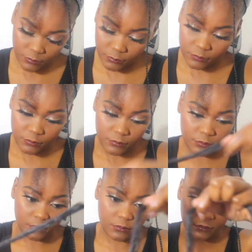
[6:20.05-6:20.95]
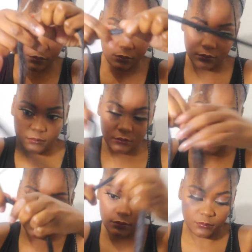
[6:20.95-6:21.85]
add the braiding hair
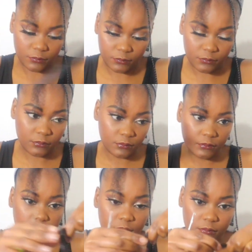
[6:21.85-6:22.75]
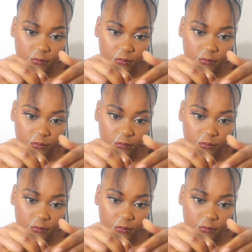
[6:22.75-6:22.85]
using the